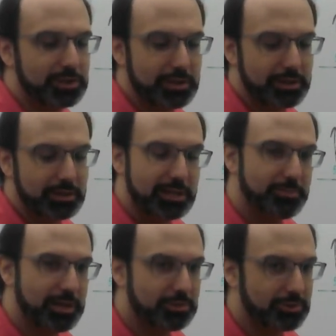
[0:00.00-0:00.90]
the next
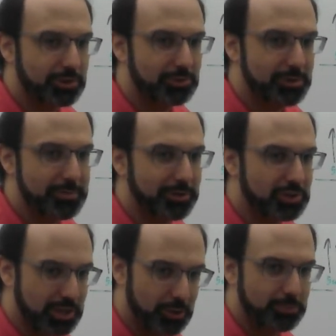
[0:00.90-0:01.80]
page on 33 about
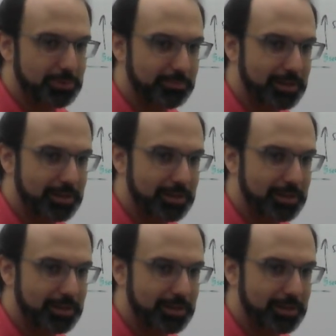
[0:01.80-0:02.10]
slopes.